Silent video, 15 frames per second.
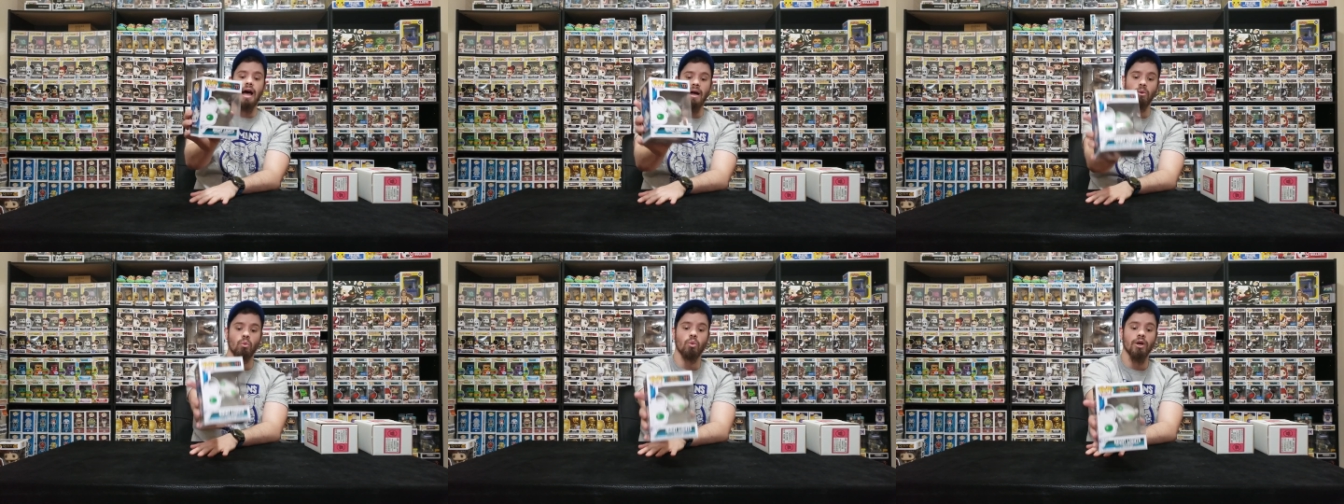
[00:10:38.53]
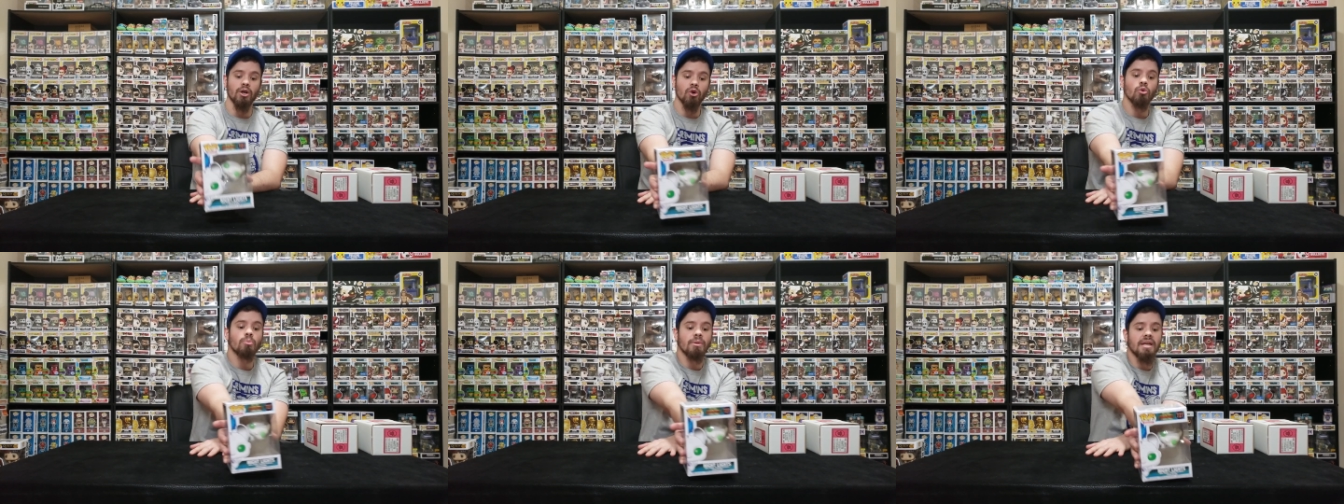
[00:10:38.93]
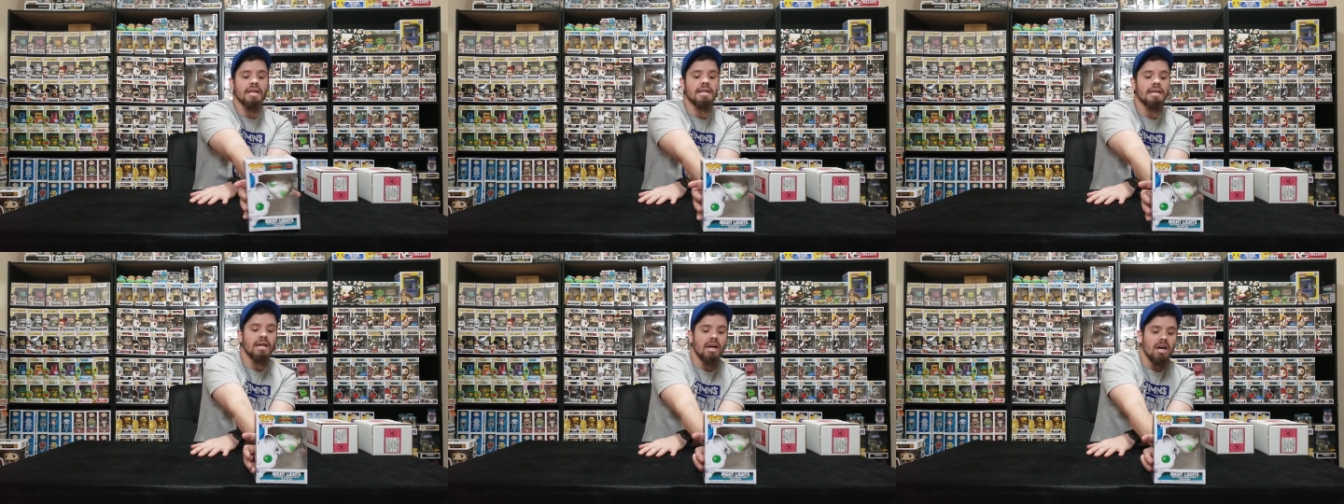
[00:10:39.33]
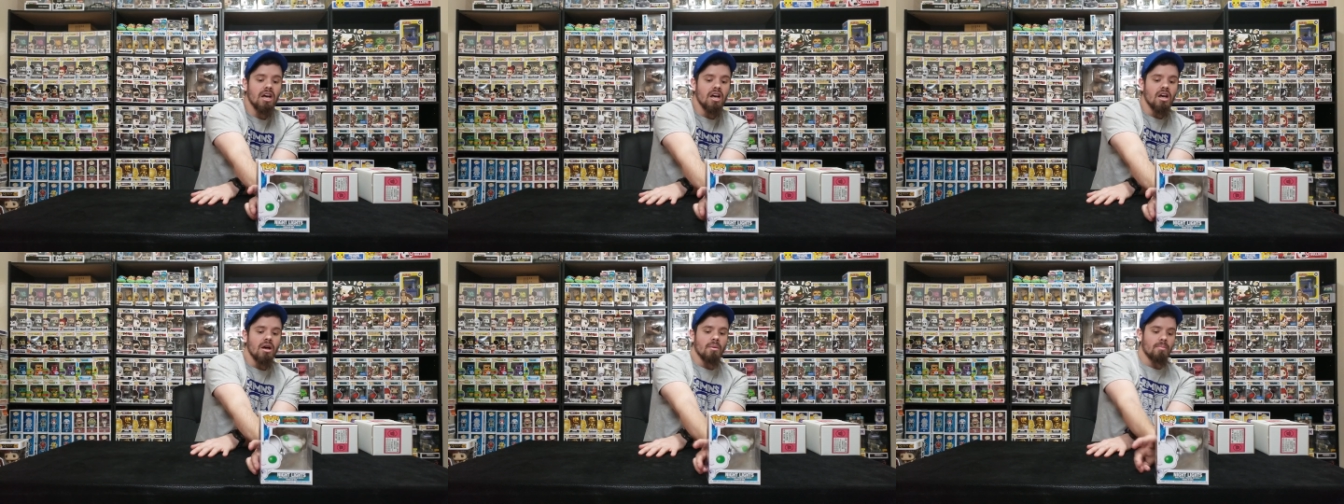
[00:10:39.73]
I will be
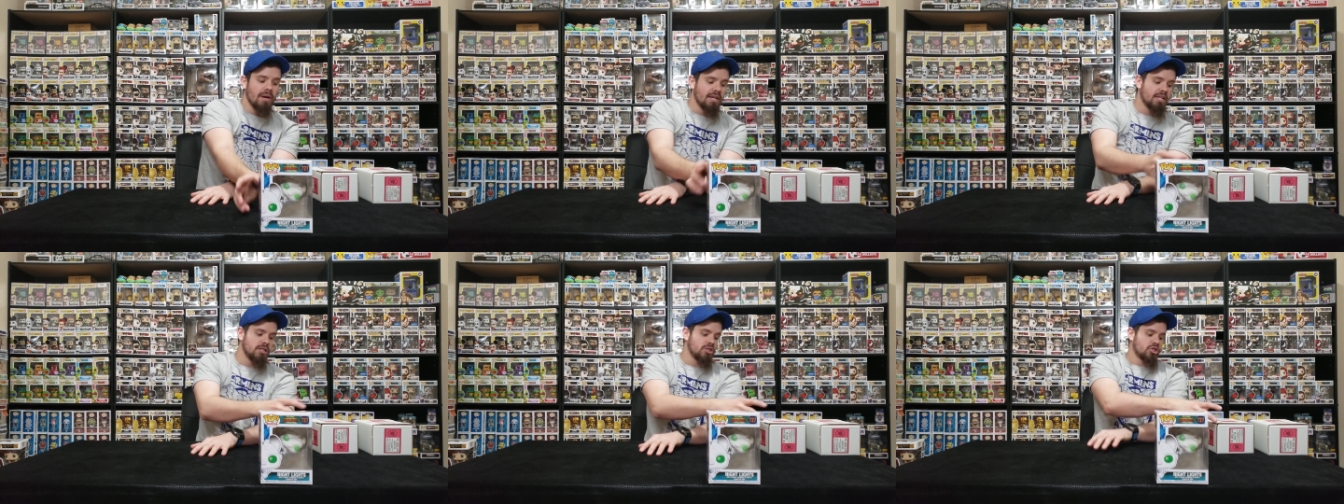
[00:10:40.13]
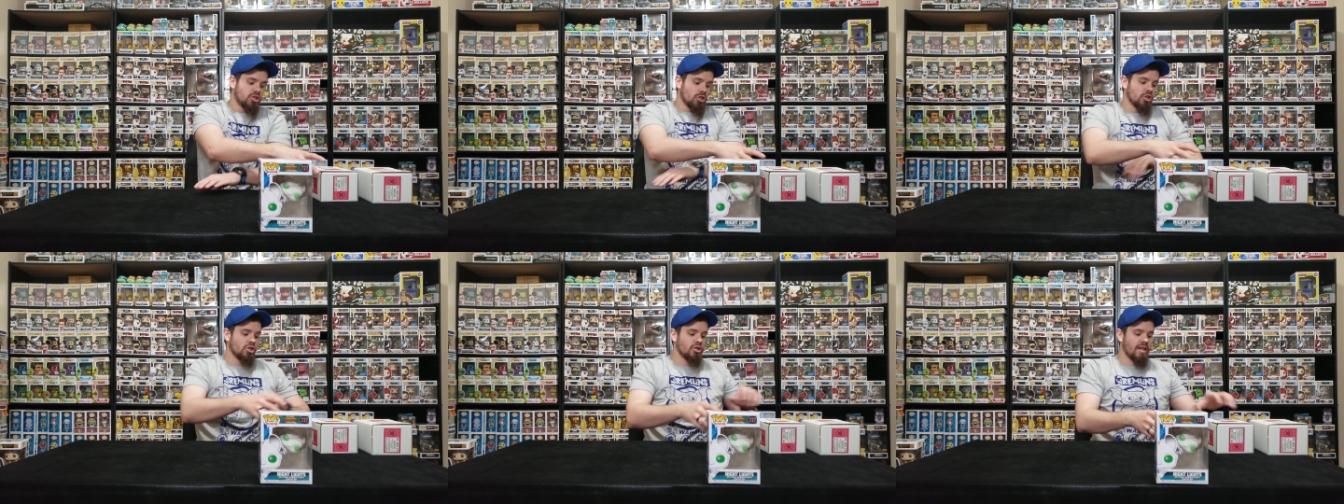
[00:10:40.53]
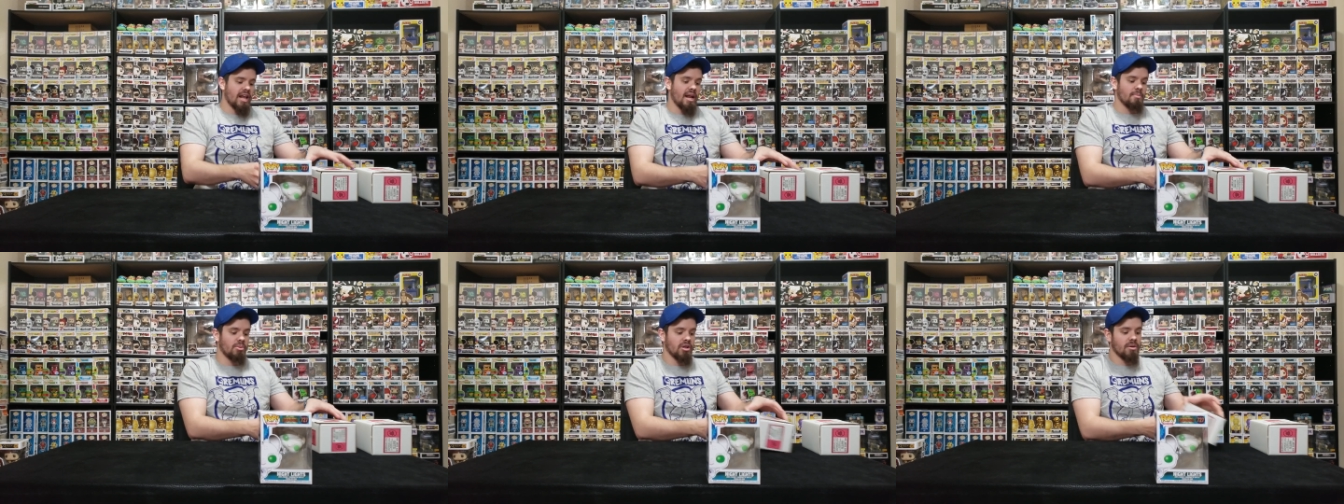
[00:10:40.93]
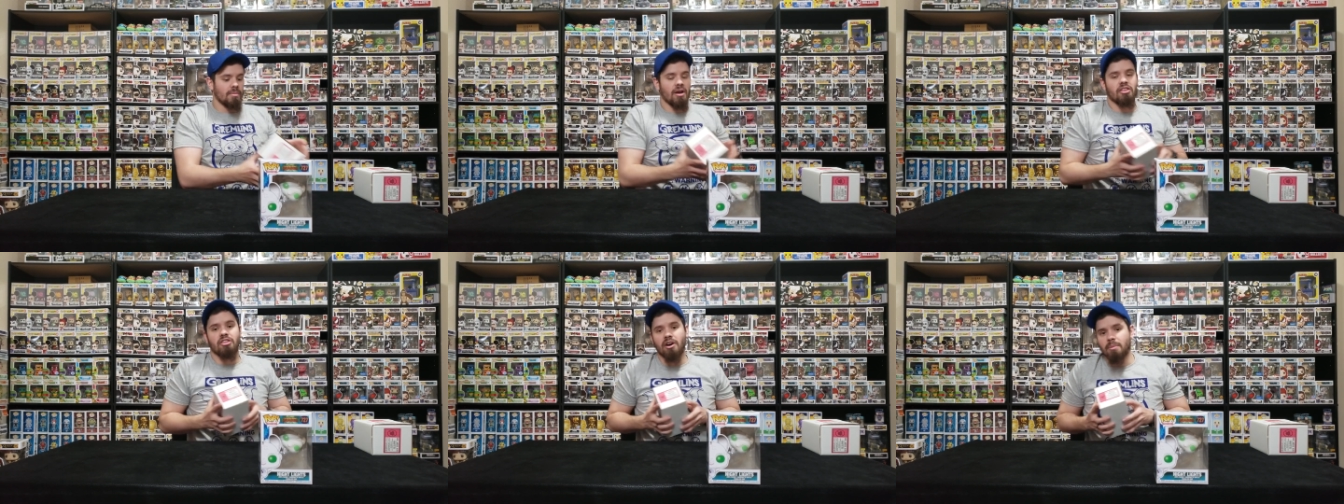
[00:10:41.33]
making sure that I put in
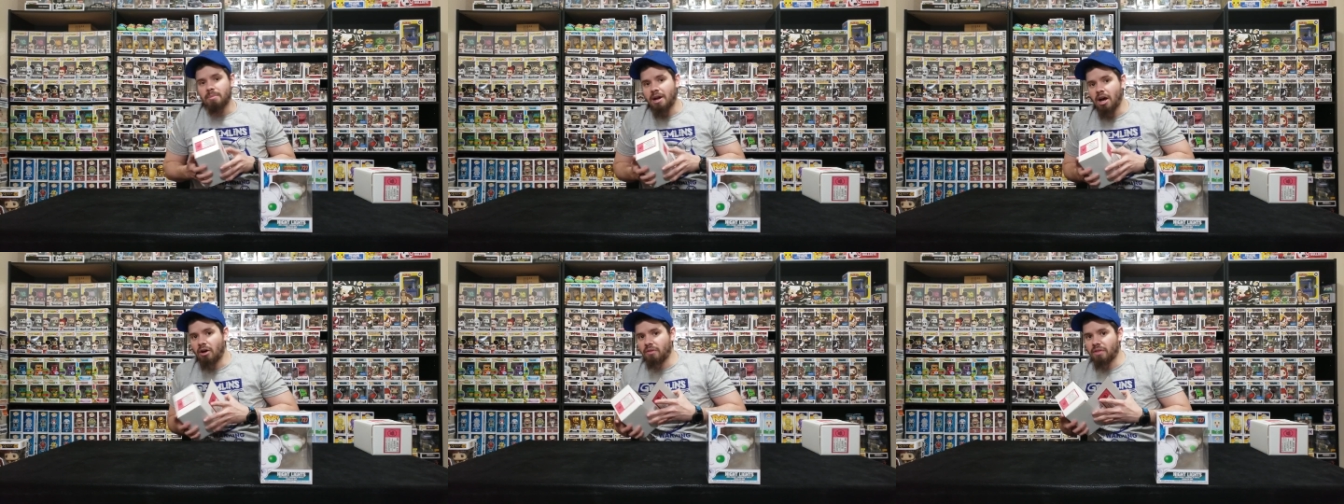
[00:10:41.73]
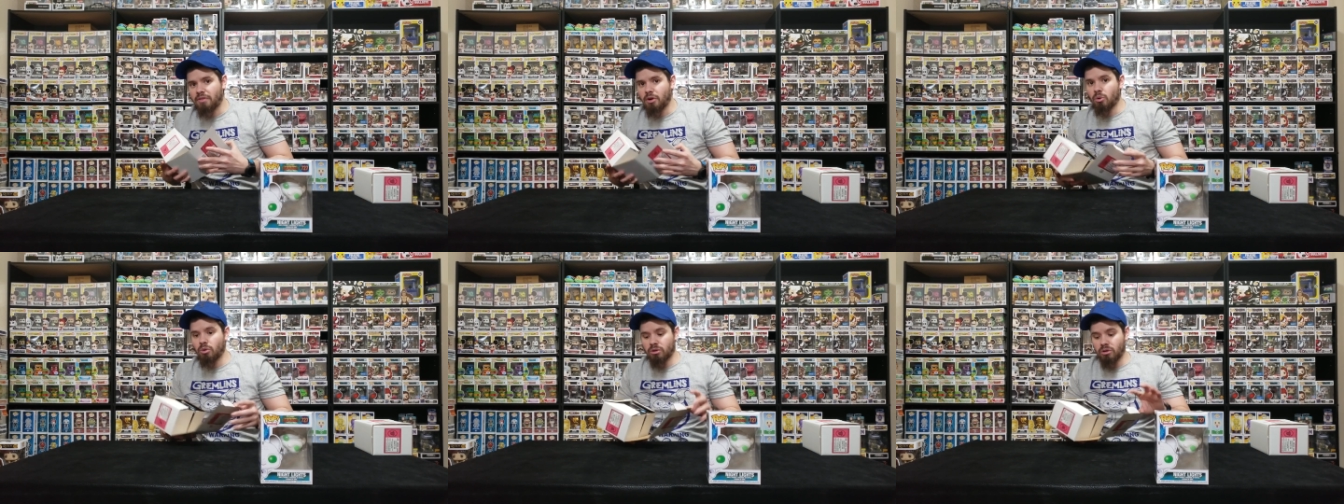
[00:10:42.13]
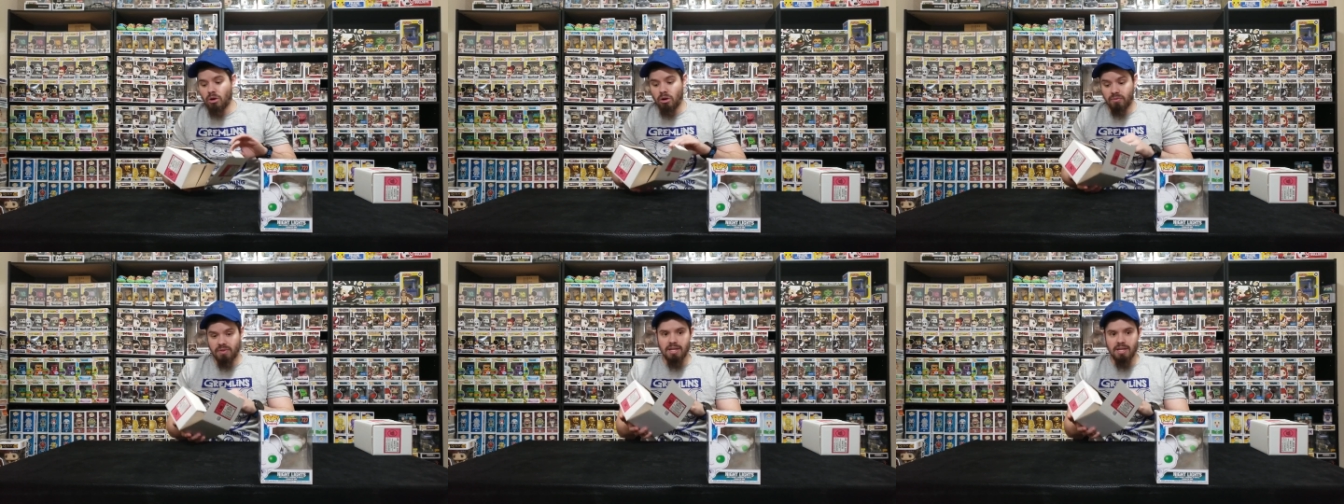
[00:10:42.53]
my thumbnail that there will